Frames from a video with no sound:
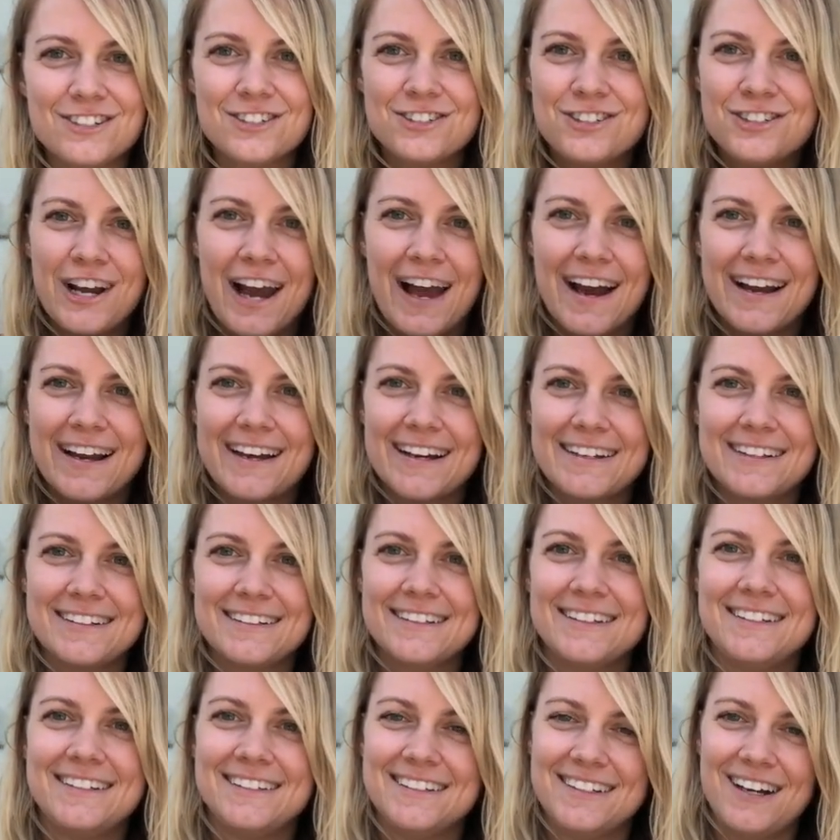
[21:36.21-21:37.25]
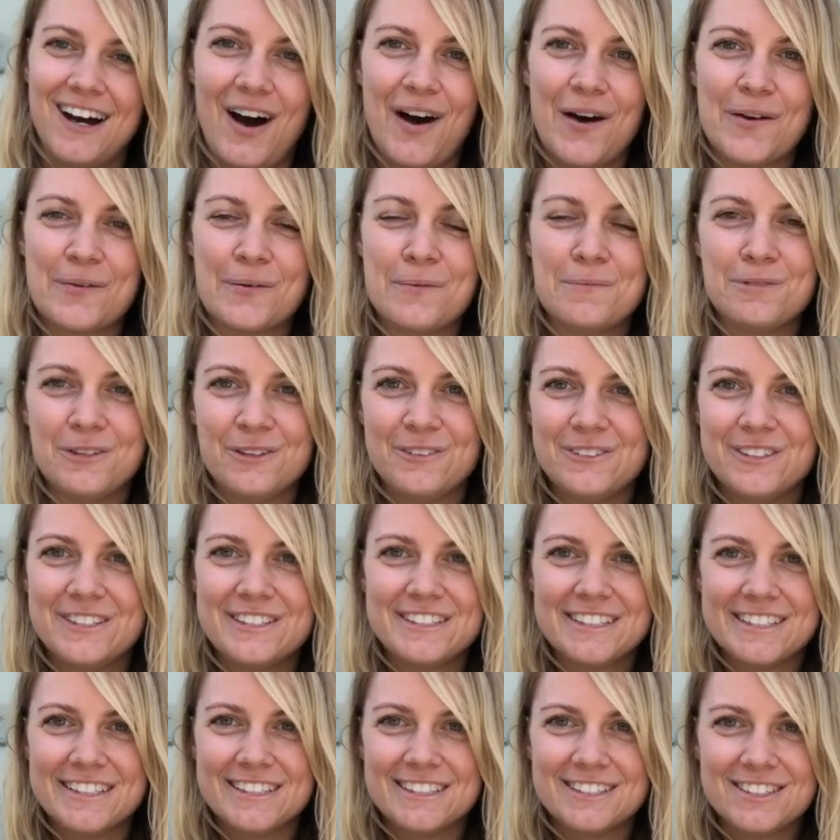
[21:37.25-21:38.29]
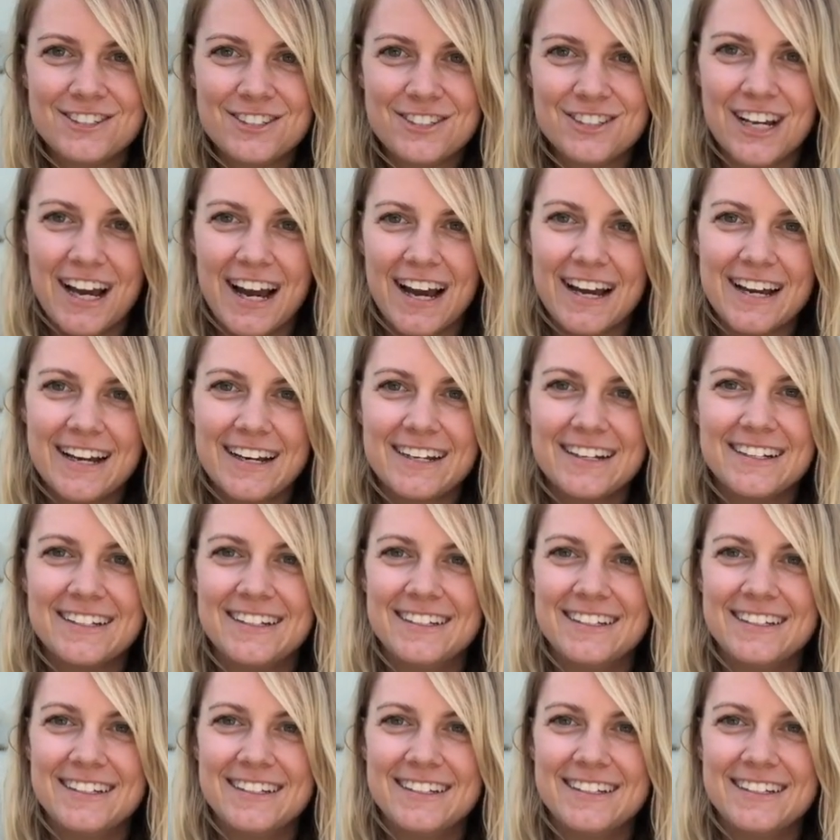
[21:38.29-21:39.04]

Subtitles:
check. Autoimmune disease, check.